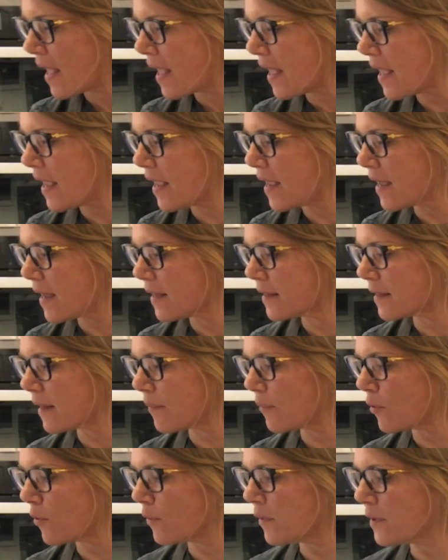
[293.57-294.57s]
And
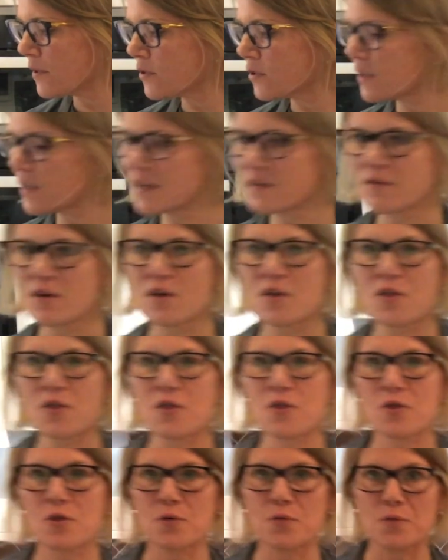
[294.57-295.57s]
I'm going to give it
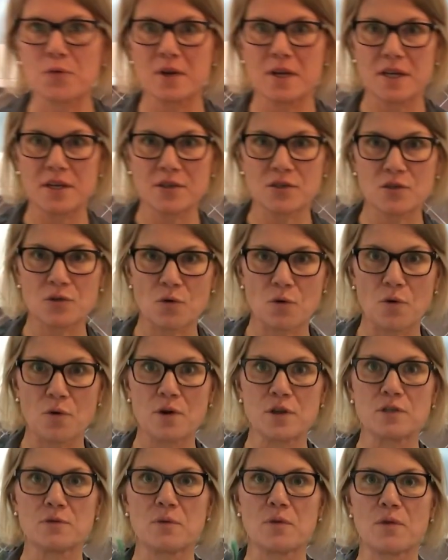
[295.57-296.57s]
3
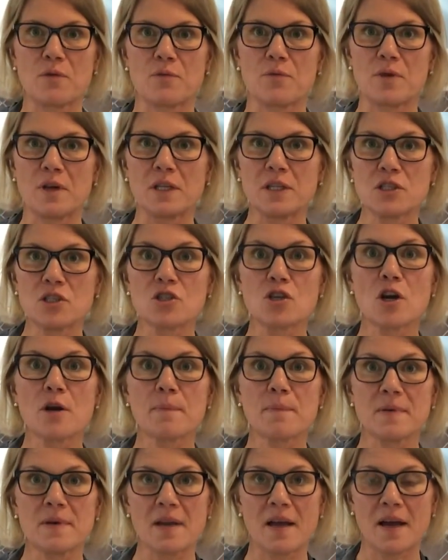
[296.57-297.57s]
scores with a really
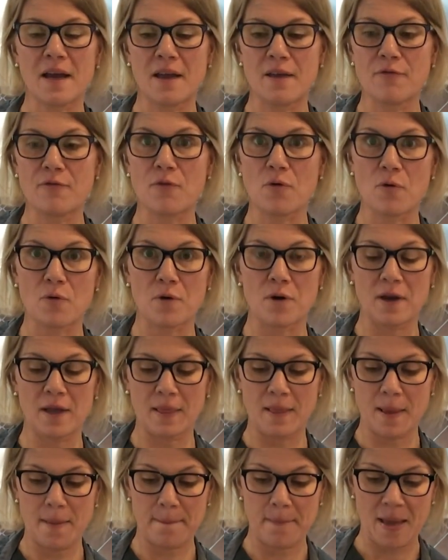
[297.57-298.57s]
sharp knife or a
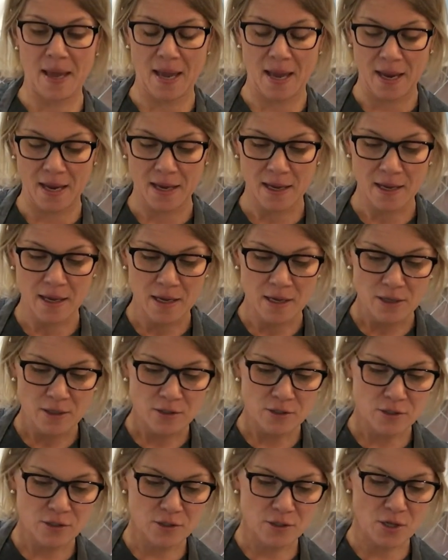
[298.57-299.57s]
lame.
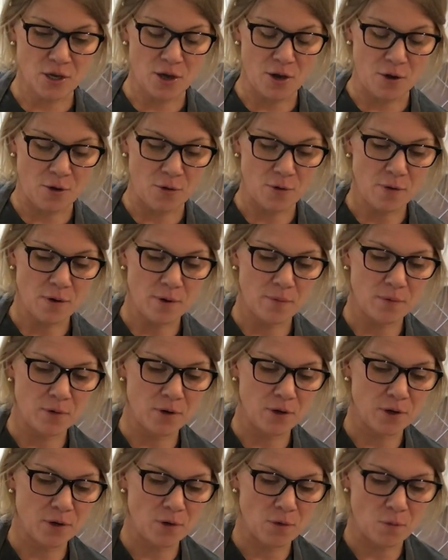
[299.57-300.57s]
So I'm
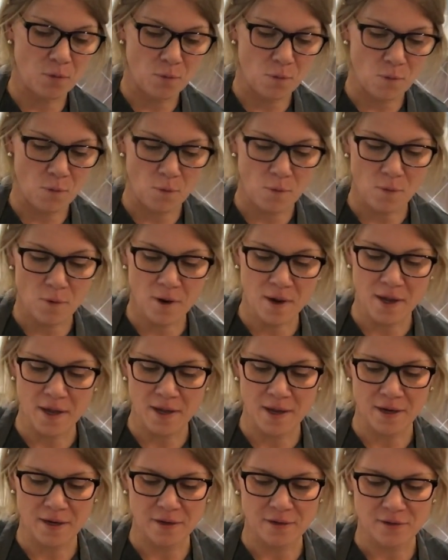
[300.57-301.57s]
gonna go
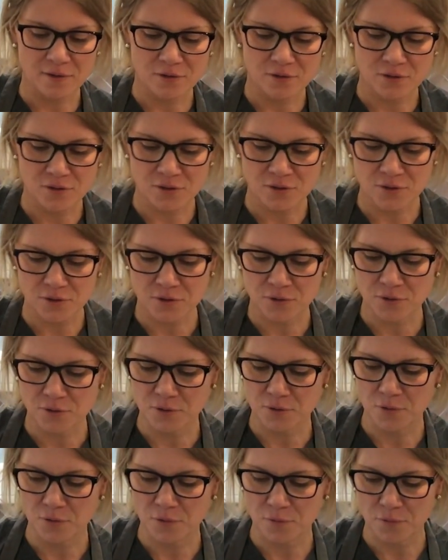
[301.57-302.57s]
1,
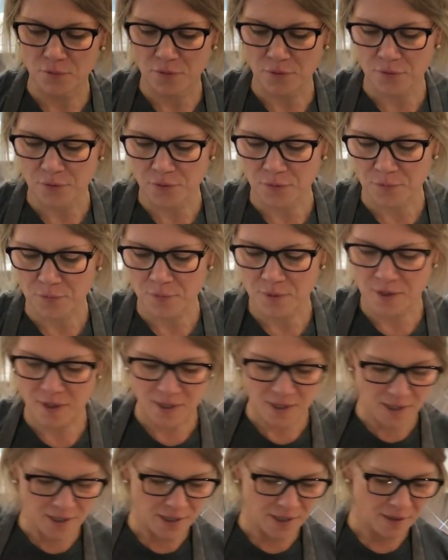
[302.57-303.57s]
2,
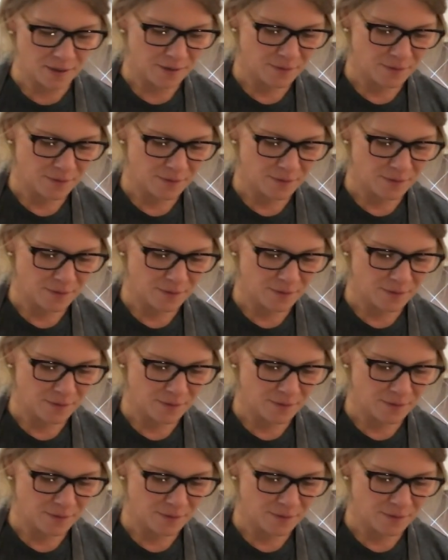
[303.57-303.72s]
3,